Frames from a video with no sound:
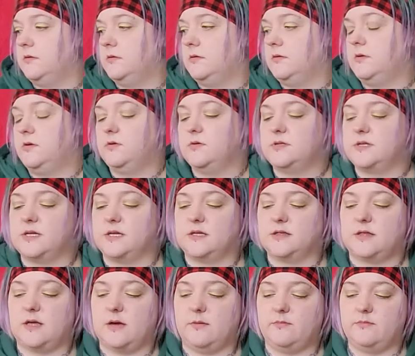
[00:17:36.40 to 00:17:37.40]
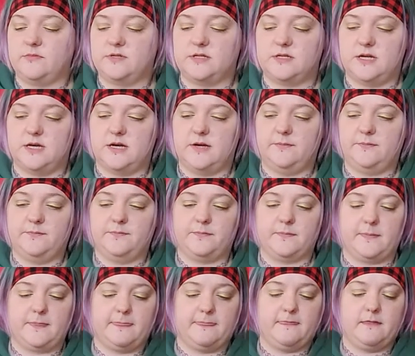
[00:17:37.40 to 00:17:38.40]
using them today.
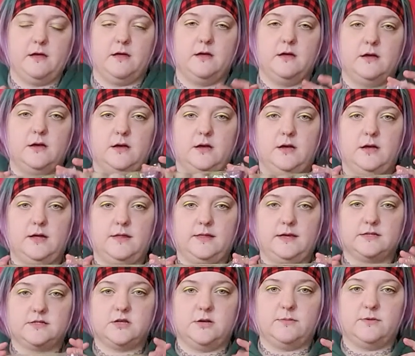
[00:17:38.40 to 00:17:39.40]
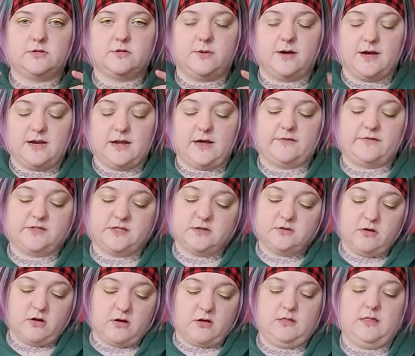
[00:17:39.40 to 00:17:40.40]
That's all my twine. I've still
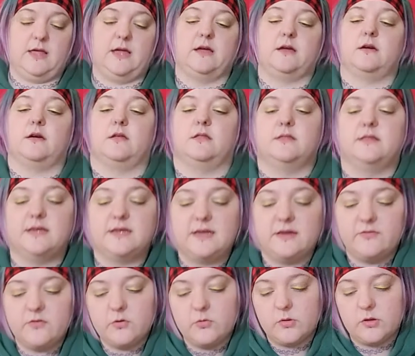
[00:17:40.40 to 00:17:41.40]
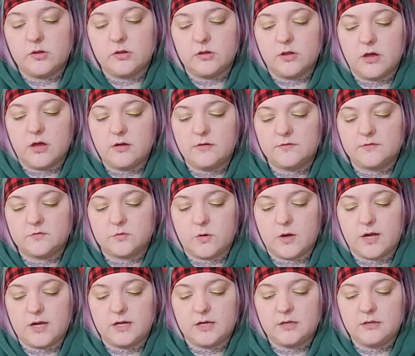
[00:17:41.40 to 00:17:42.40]
got, like, they give you a lot of
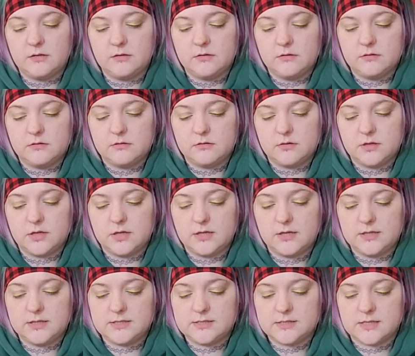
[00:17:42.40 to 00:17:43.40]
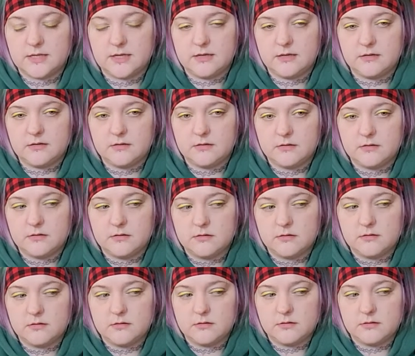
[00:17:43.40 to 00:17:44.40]
twine in this kit,
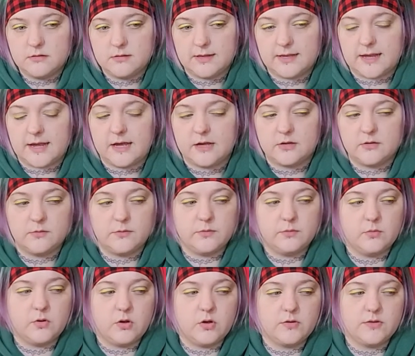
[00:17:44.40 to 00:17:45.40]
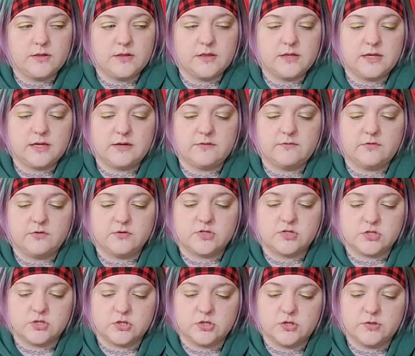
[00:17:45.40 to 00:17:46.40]
like arguably more than they give you
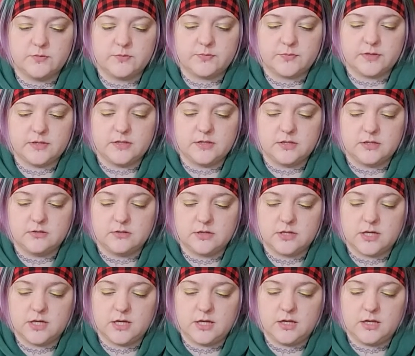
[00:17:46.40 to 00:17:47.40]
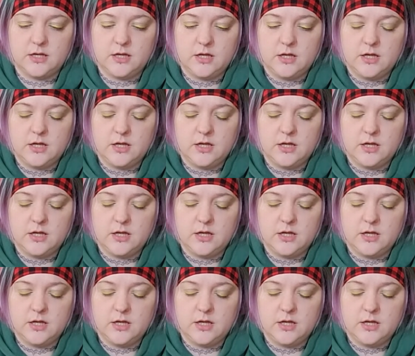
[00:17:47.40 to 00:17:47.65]
soap in the other kit.